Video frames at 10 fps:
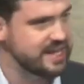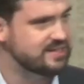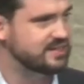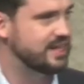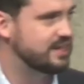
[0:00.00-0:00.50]
that
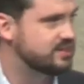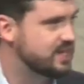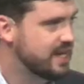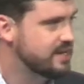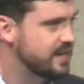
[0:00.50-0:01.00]
he
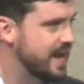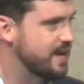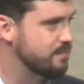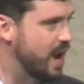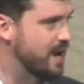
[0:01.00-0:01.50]
says,
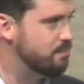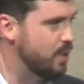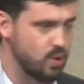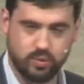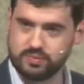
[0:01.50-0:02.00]
Take my
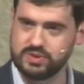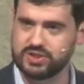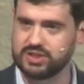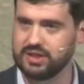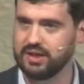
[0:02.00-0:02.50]

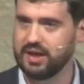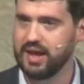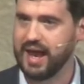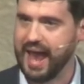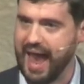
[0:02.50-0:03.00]
bones
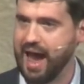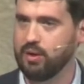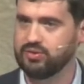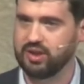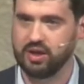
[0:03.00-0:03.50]

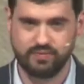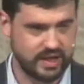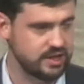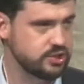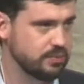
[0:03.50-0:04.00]
out of
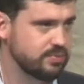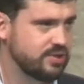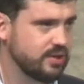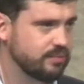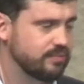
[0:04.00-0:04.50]
Egypt.